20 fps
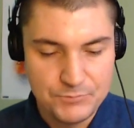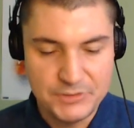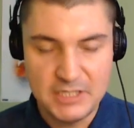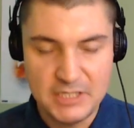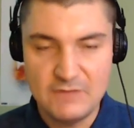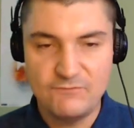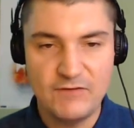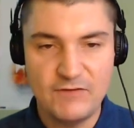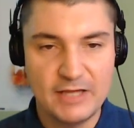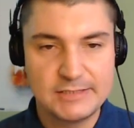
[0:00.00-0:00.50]

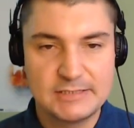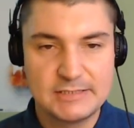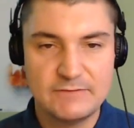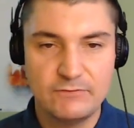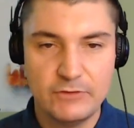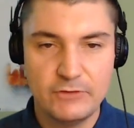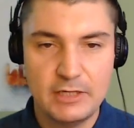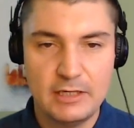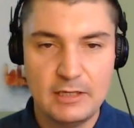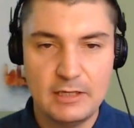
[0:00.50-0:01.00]

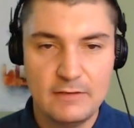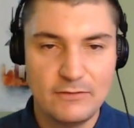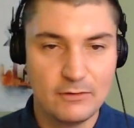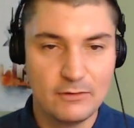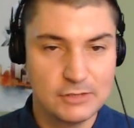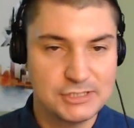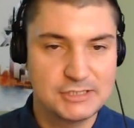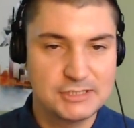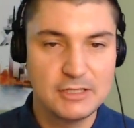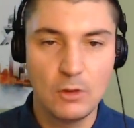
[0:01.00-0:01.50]
Defensively,
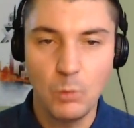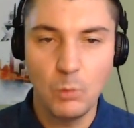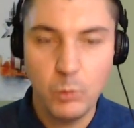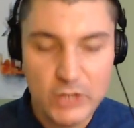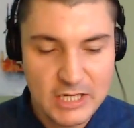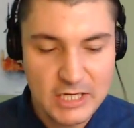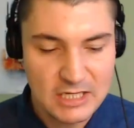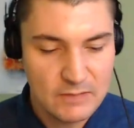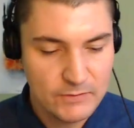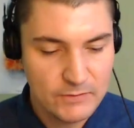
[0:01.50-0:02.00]
they're still
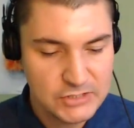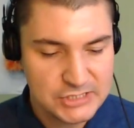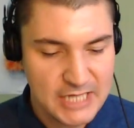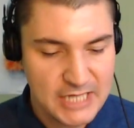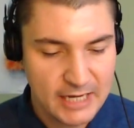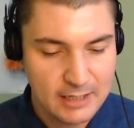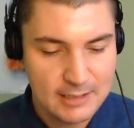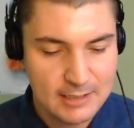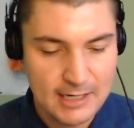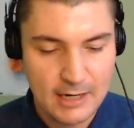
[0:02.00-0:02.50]
weak in the
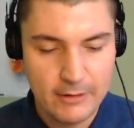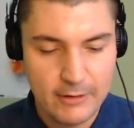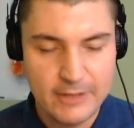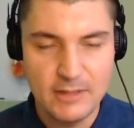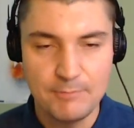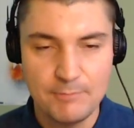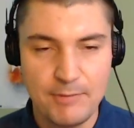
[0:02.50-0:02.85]
secondary.